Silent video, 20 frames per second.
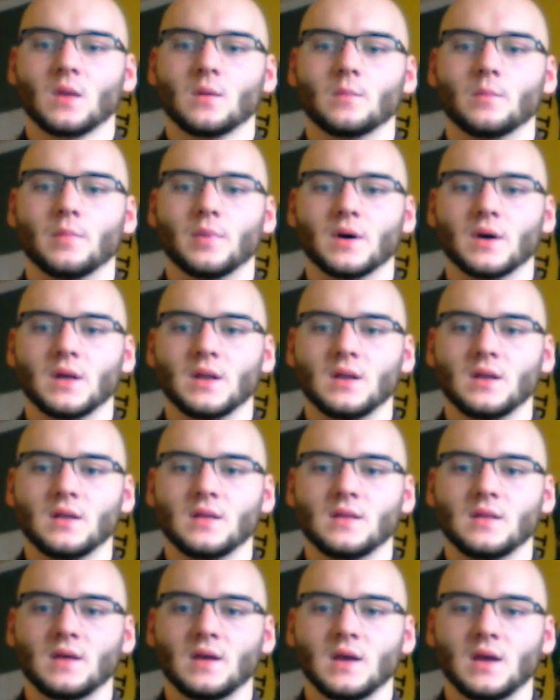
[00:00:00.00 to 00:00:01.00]
but
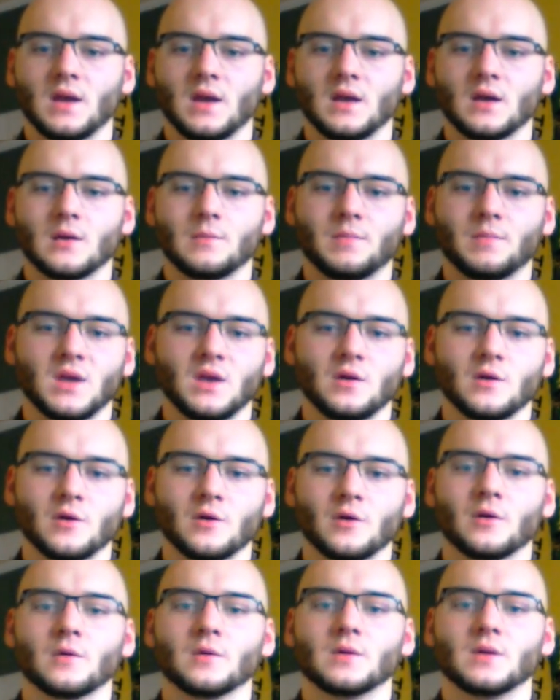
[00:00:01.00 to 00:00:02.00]
they
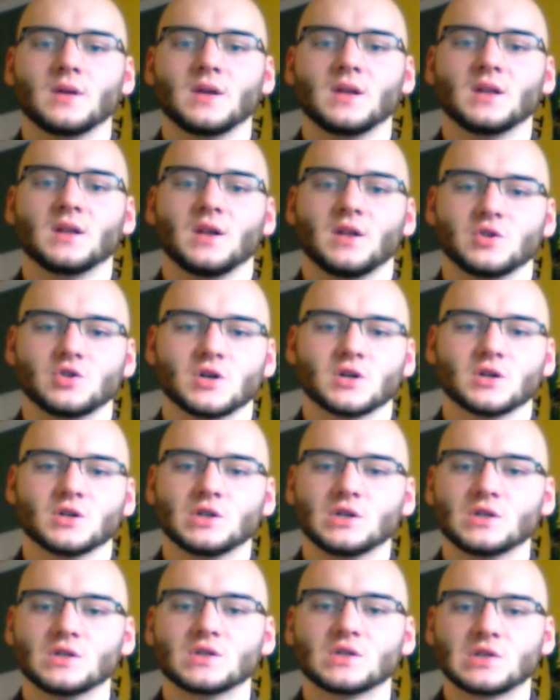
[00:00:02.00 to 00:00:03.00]
appear in
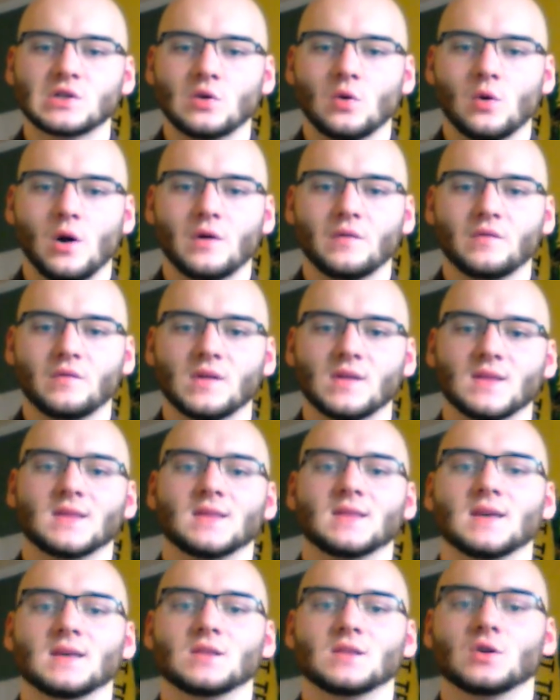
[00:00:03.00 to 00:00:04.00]
conjunction so often
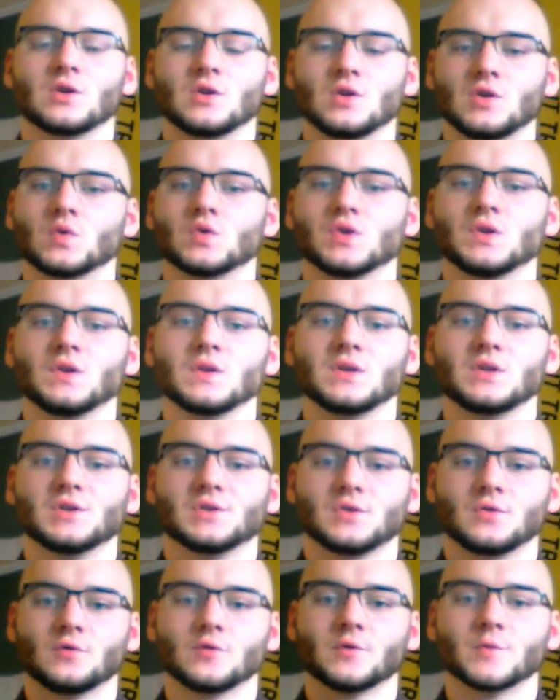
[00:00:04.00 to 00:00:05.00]
that they're usually
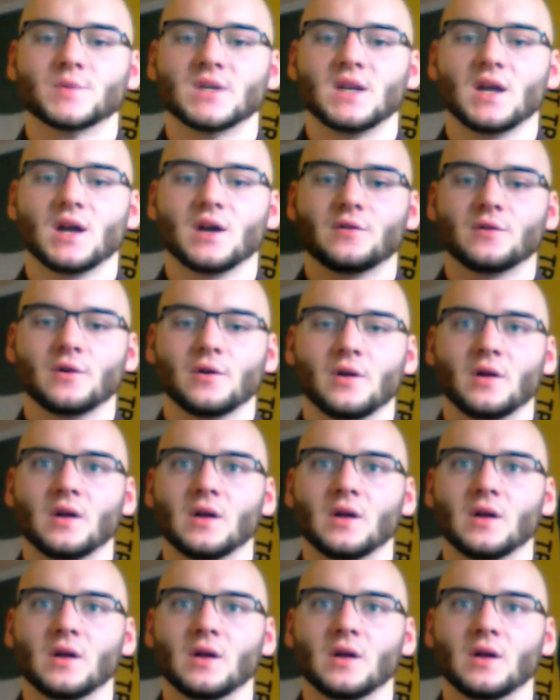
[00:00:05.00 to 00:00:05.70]
just grouped together.